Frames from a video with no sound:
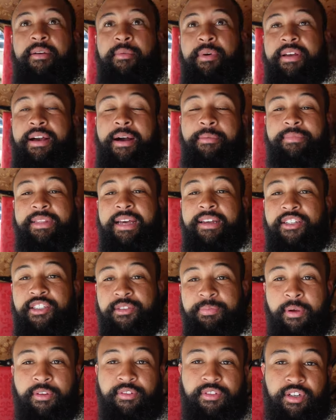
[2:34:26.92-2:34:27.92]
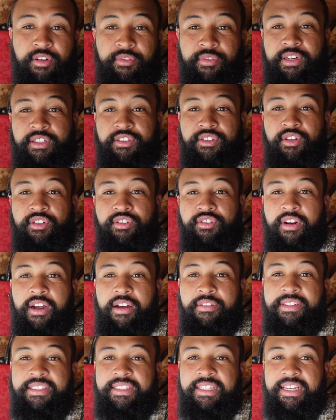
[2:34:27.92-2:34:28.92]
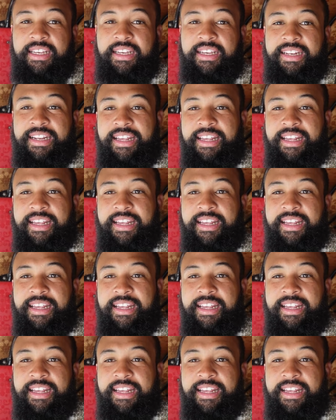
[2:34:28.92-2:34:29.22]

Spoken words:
We'll come down and spoke to the rickshaw drivers here,